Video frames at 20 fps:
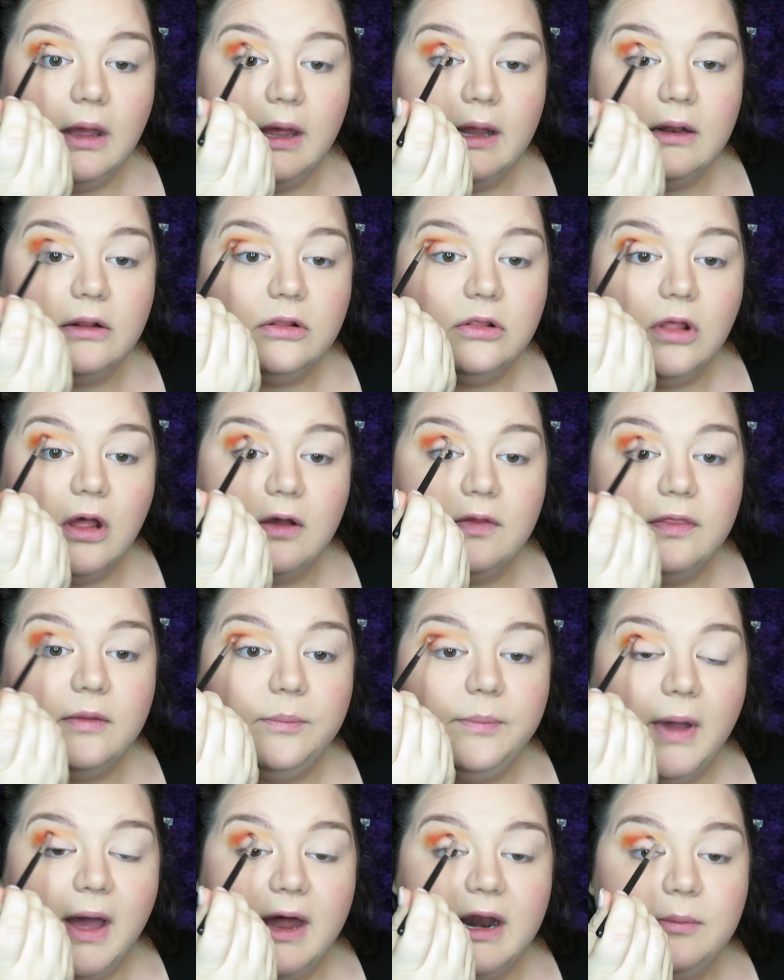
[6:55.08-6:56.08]
and along the
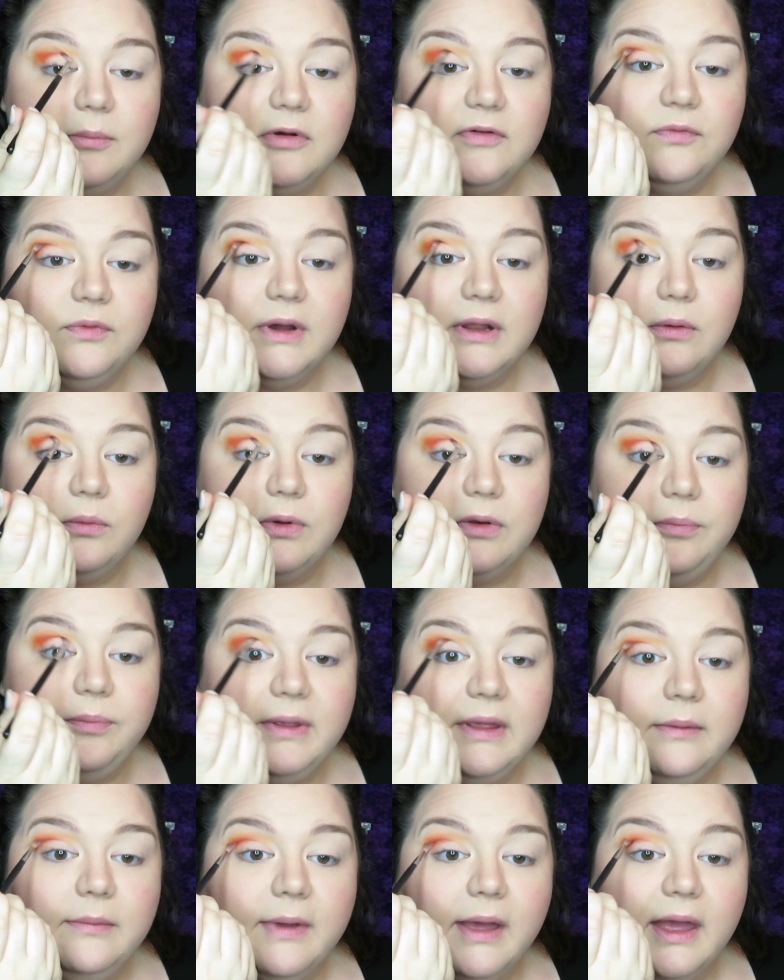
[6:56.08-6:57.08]
bottom of what would
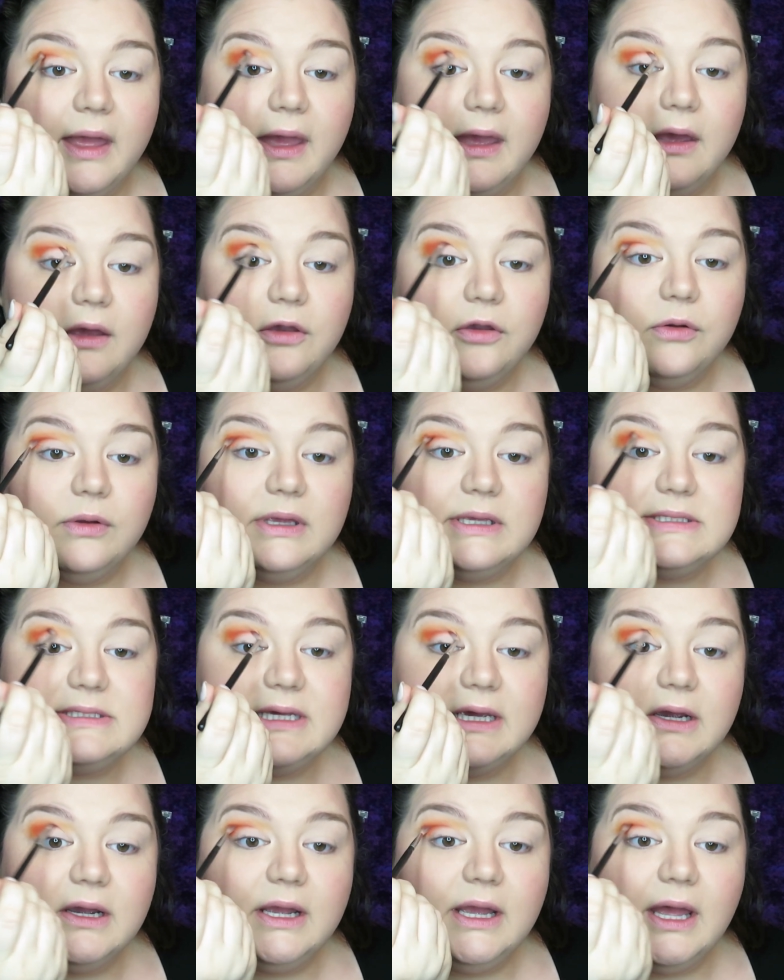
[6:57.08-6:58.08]
be my crease
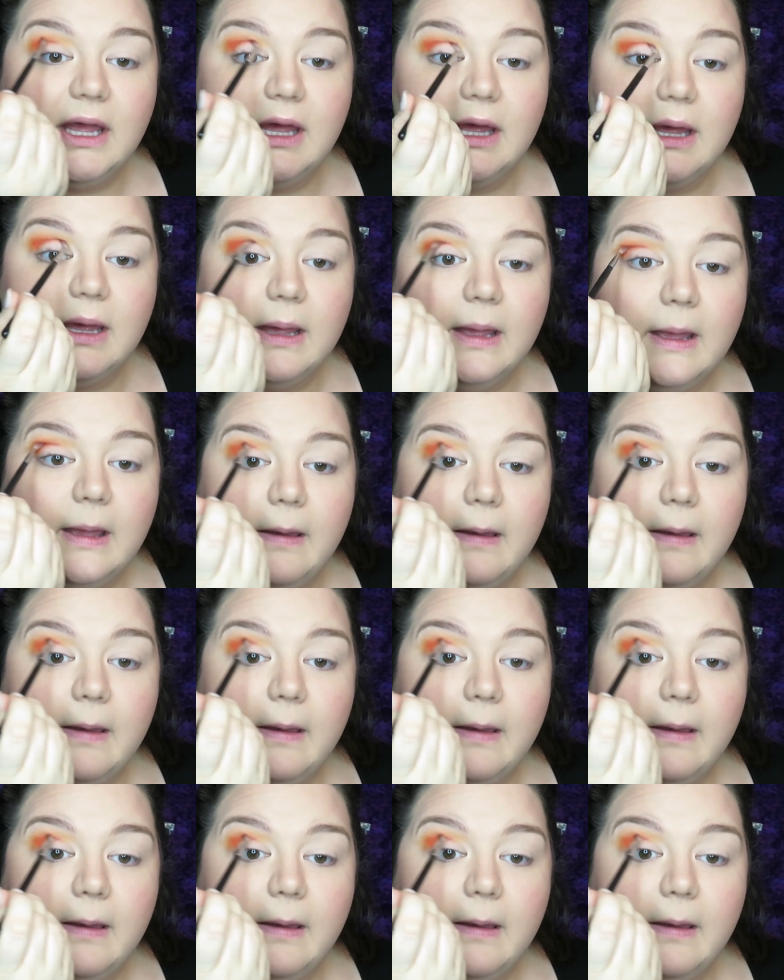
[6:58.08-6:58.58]
area.